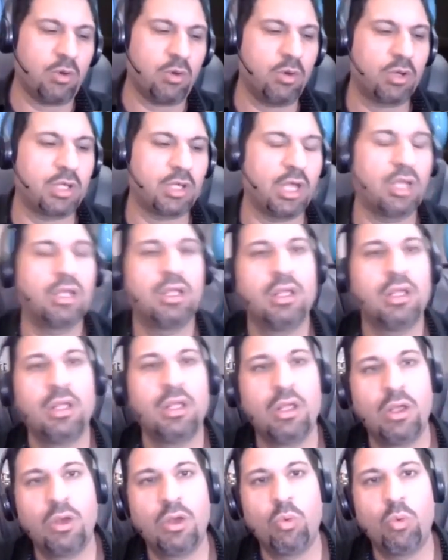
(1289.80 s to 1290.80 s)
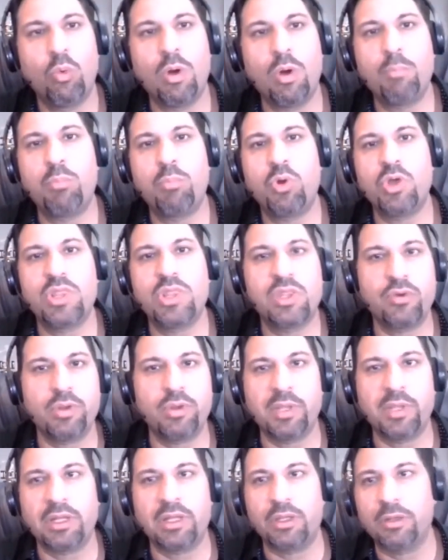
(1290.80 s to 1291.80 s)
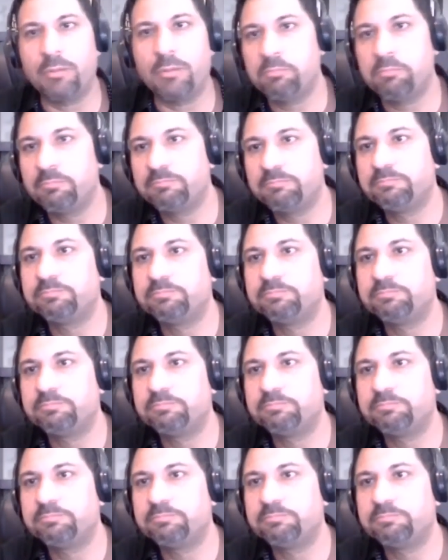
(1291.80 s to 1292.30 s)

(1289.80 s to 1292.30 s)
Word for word: now. Okay, 1.3 million